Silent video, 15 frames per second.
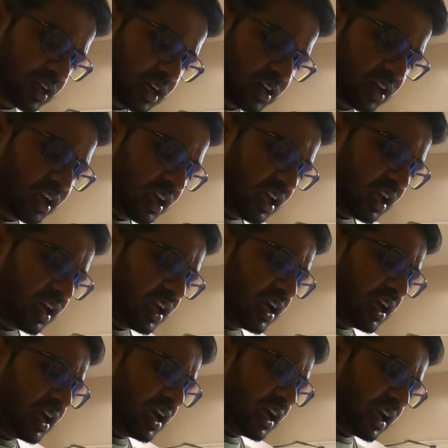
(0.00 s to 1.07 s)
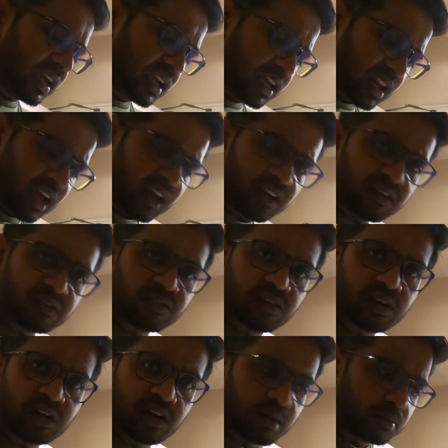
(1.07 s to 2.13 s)
that, I again have
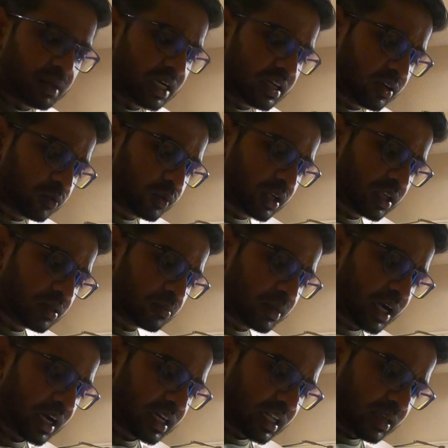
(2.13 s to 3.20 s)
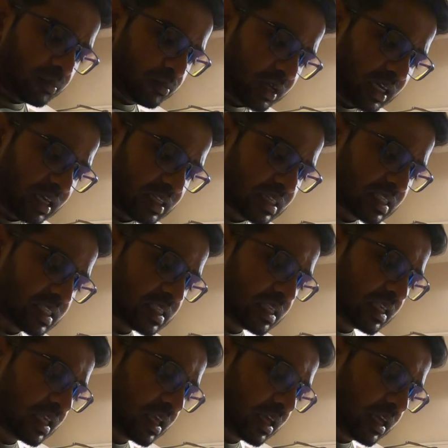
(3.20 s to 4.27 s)
a meeting with my
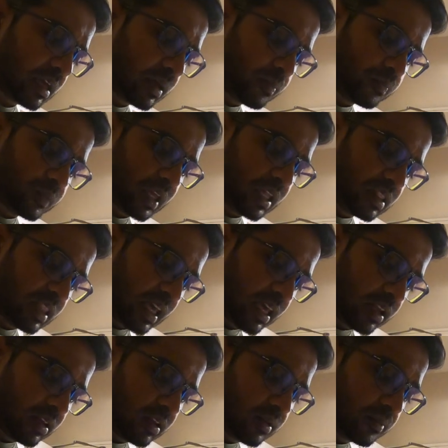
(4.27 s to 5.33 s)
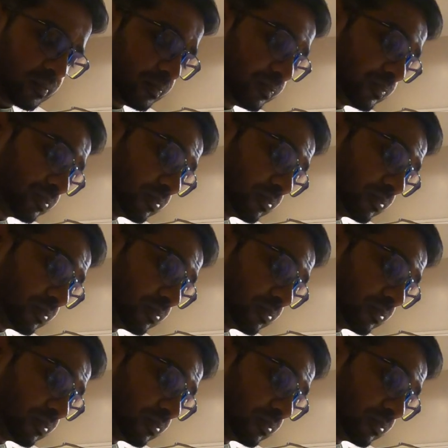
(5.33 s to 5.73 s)
teammates, and then